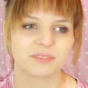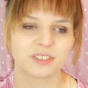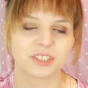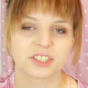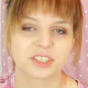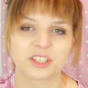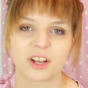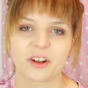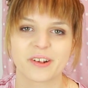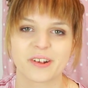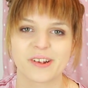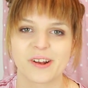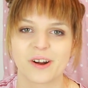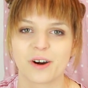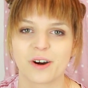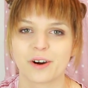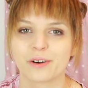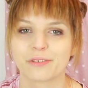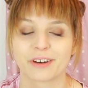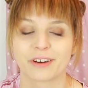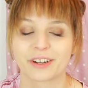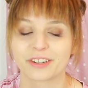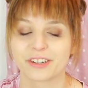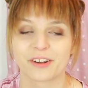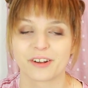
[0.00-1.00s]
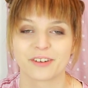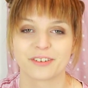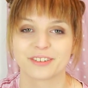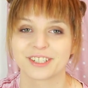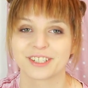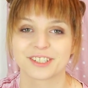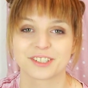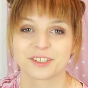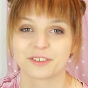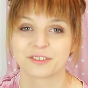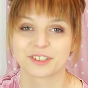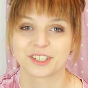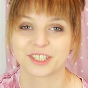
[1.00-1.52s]
Suck it off. I don't know,
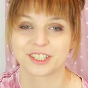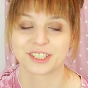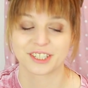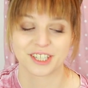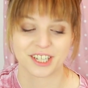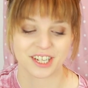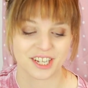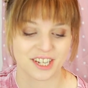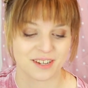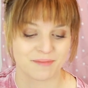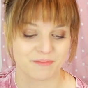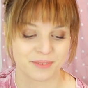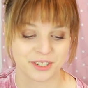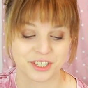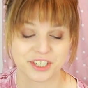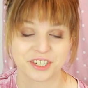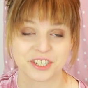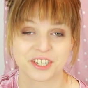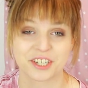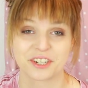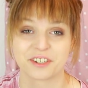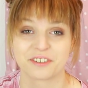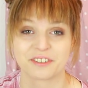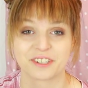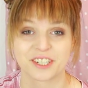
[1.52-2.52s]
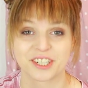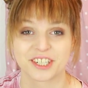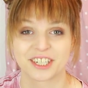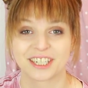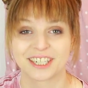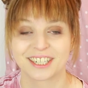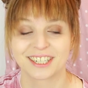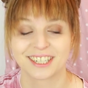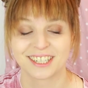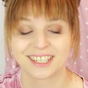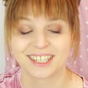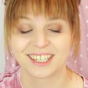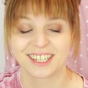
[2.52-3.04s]
that's not what she's thinking, but she's gonna, isn't
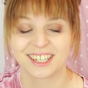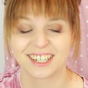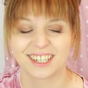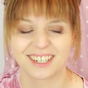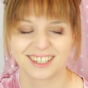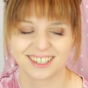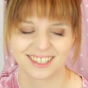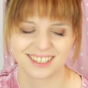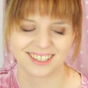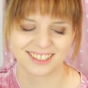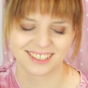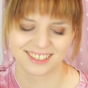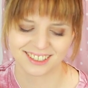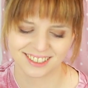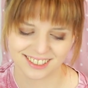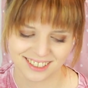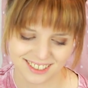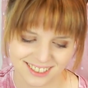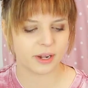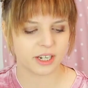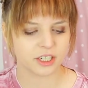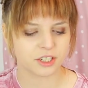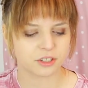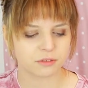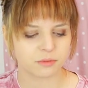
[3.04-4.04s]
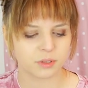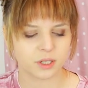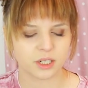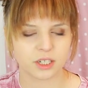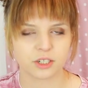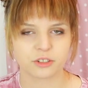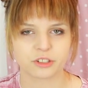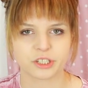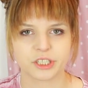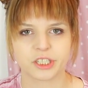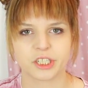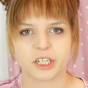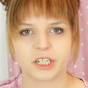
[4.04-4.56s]
she? Oh, I'm actually really
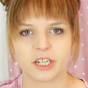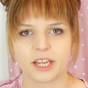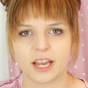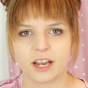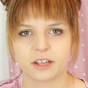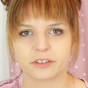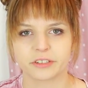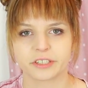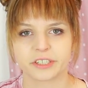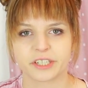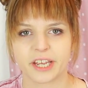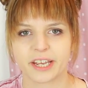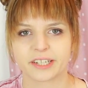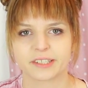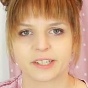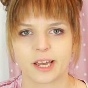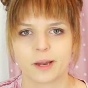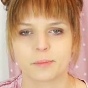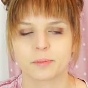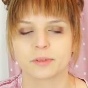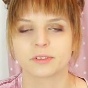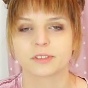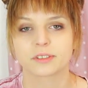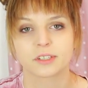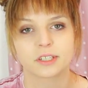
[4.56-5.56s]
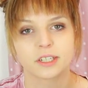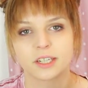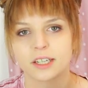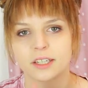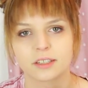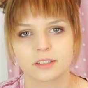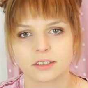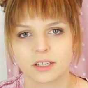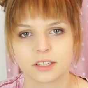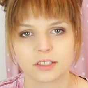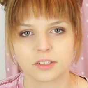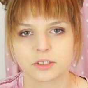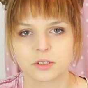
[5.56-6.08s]
interested in how the sex happens, and
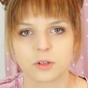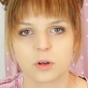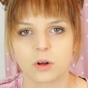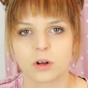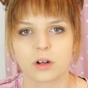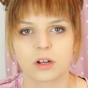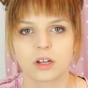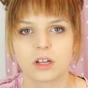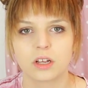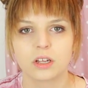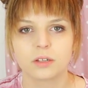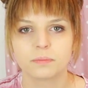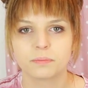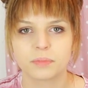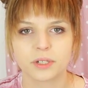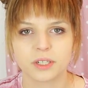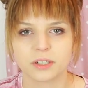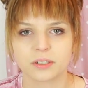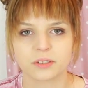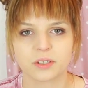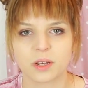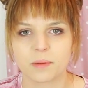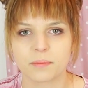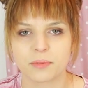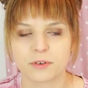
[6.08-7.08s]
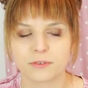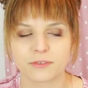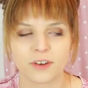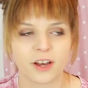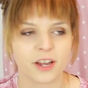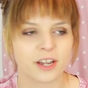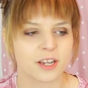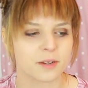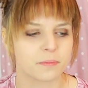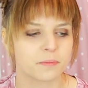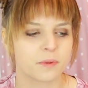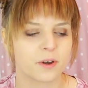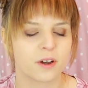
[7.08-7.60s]
that's not because I'm
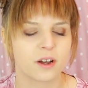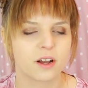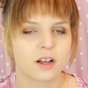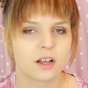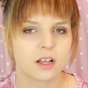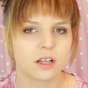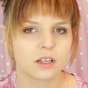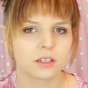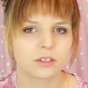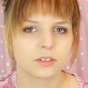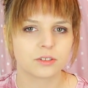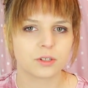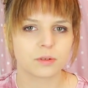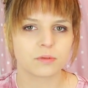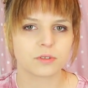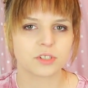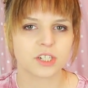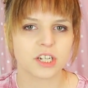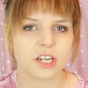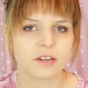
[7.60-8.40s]
perverted, but don't